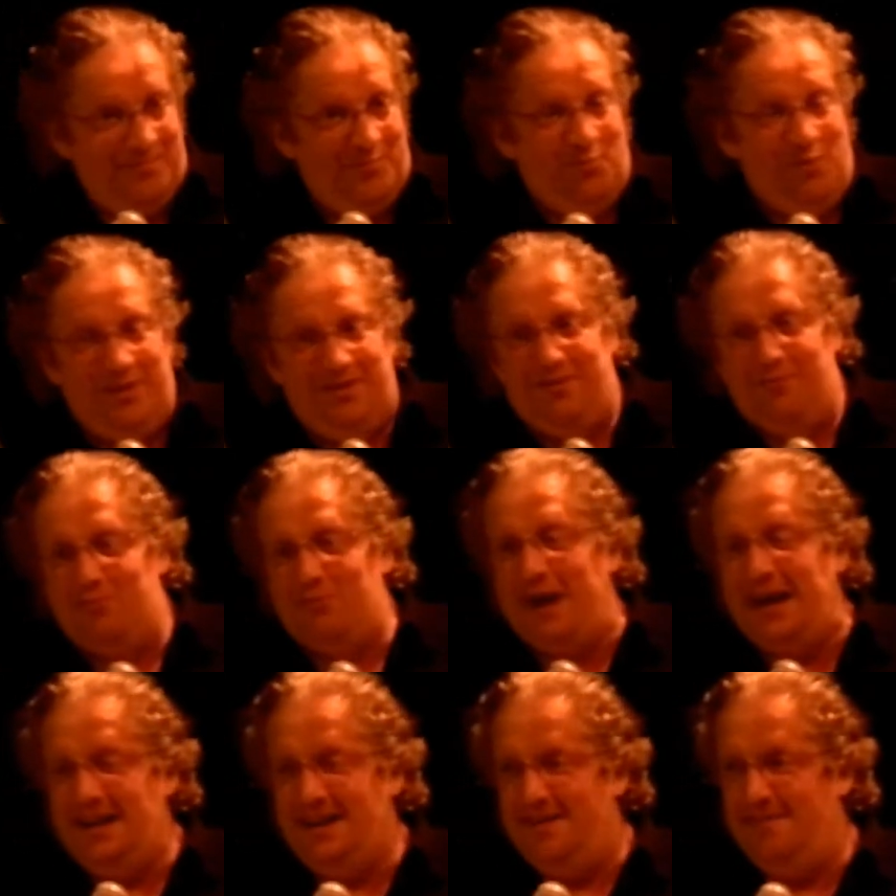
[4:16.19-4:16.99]
with the
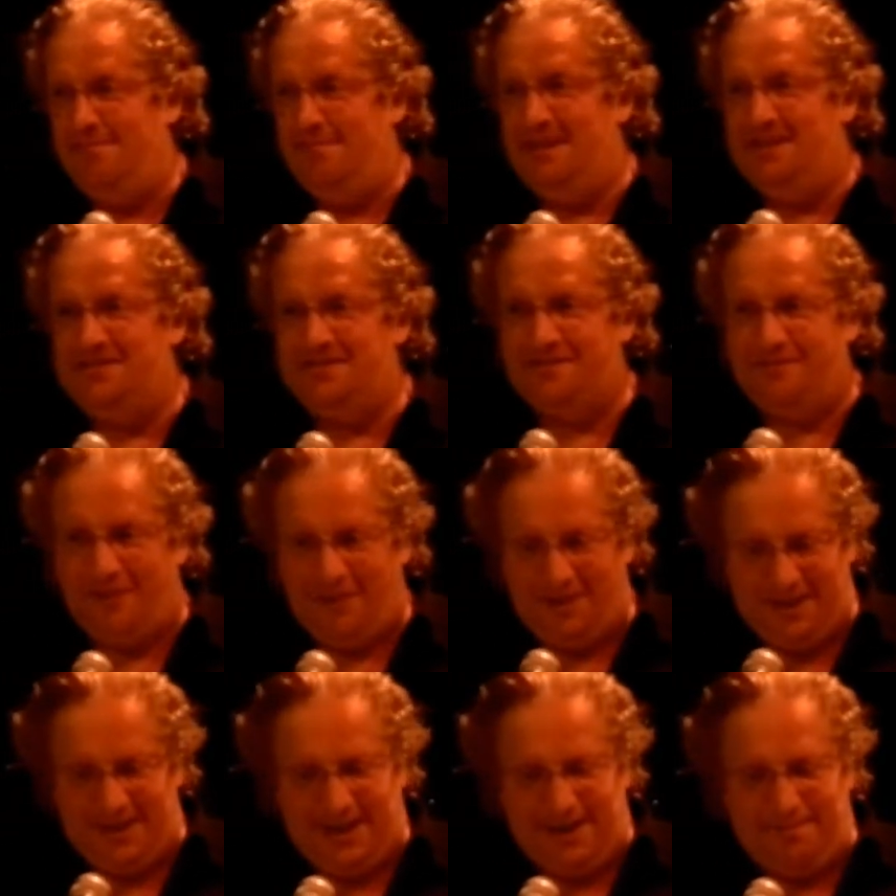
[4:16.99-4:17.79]
rain and mist
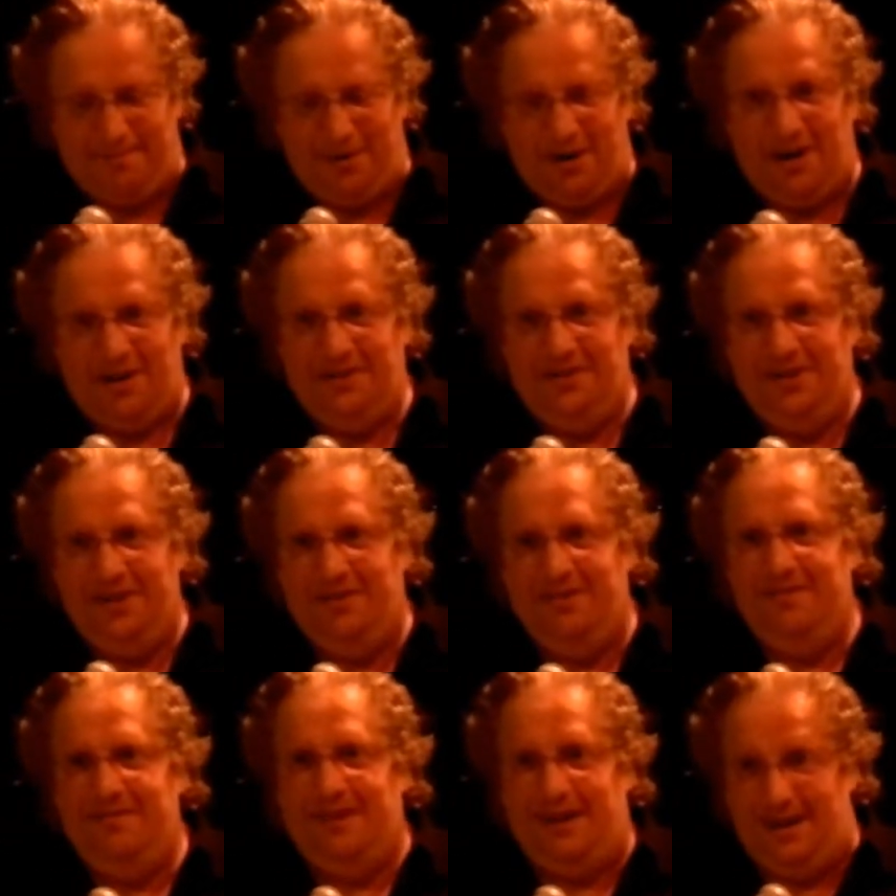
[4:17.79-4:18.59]
falling upon
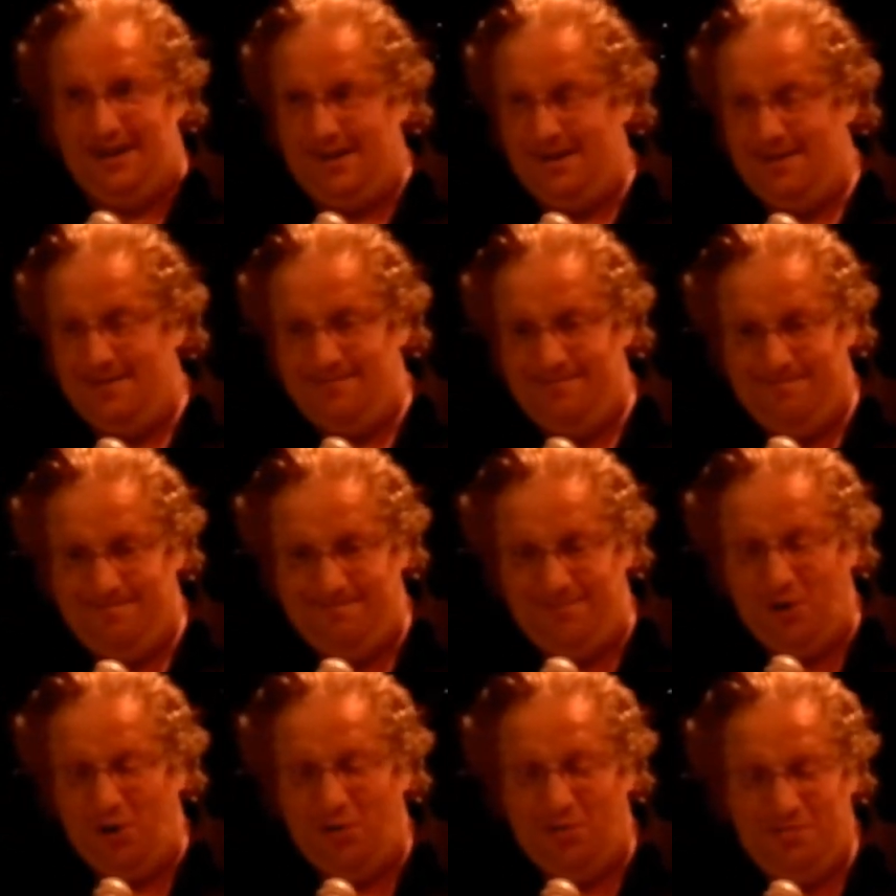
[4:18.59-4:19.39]
you,
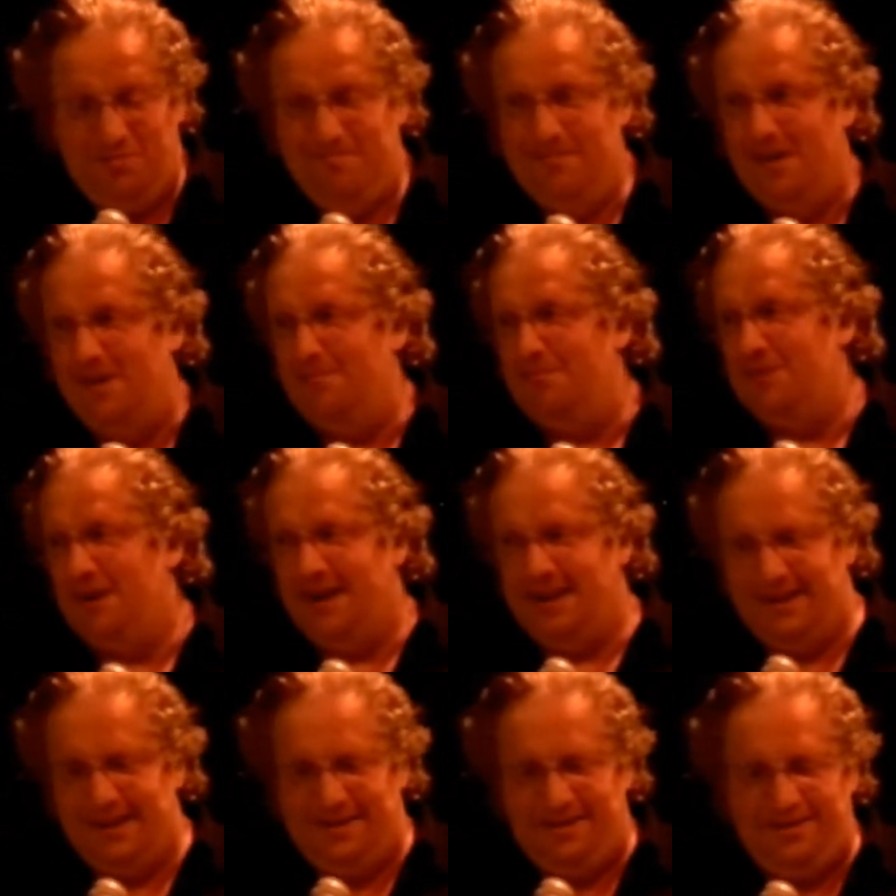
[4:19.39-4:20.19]
no
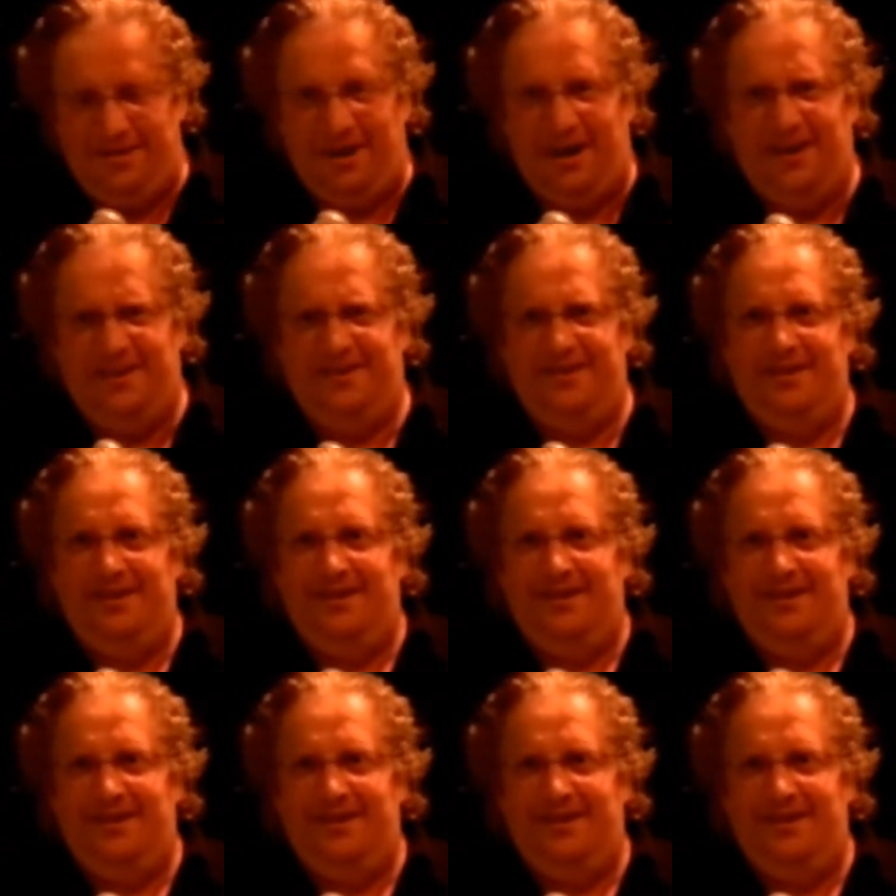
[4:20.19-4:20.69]
umbrella, and thought,